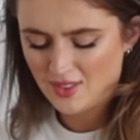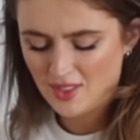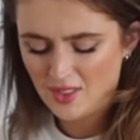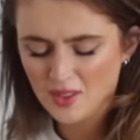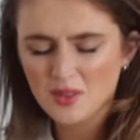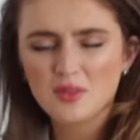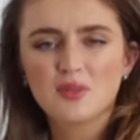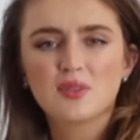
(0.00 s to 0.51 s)

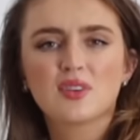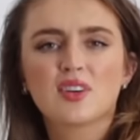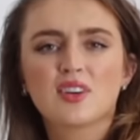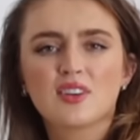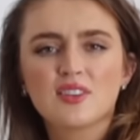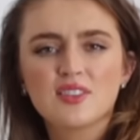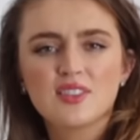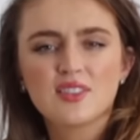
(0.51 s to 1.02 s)
You know,
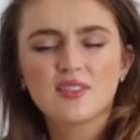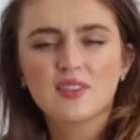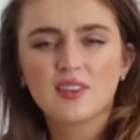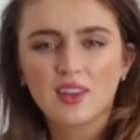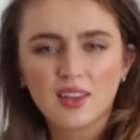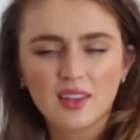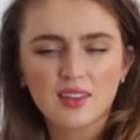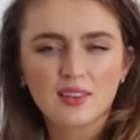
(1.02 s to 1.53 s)
cursive
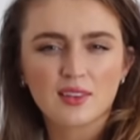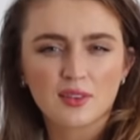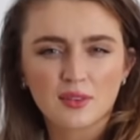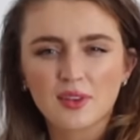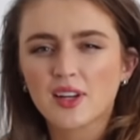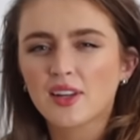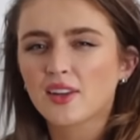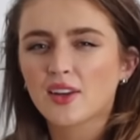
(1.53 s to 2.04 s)
E's are
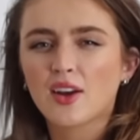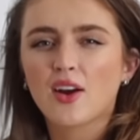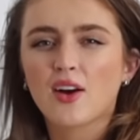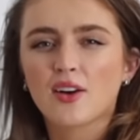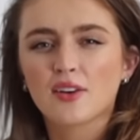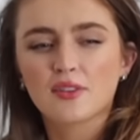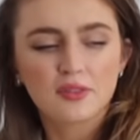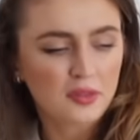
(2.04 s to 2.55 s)
really
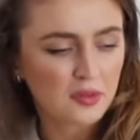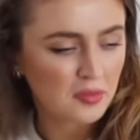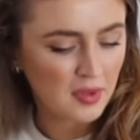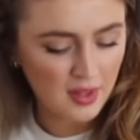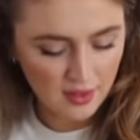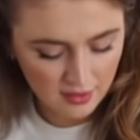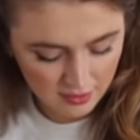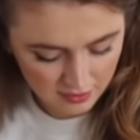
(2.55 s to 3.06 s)
hard for
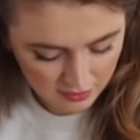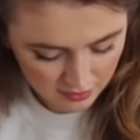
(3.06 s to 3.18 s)
me.